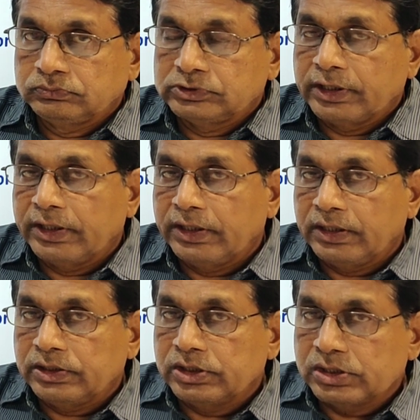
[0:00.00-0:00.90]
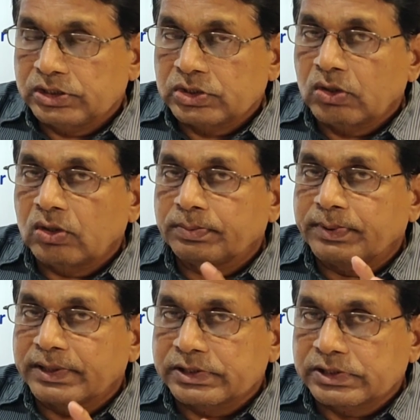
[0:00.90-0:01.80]
Antigens are
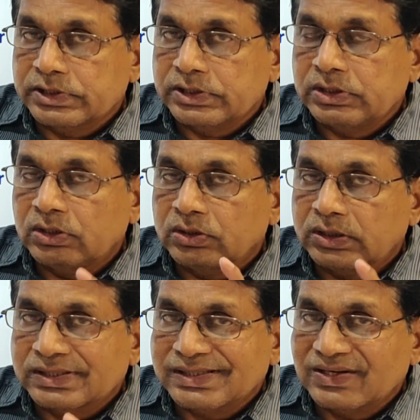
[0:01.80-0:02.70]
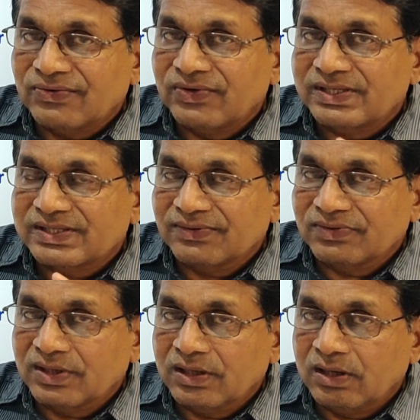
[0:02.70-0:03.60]
present on the surface of
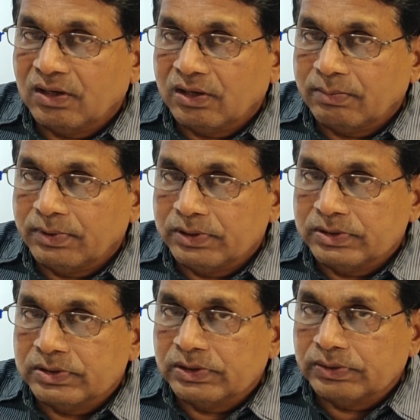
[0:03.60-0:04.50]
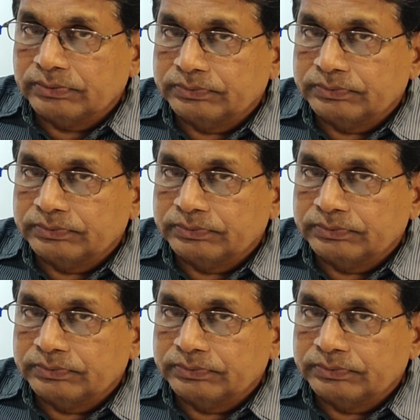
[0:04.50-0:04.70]
the RBC.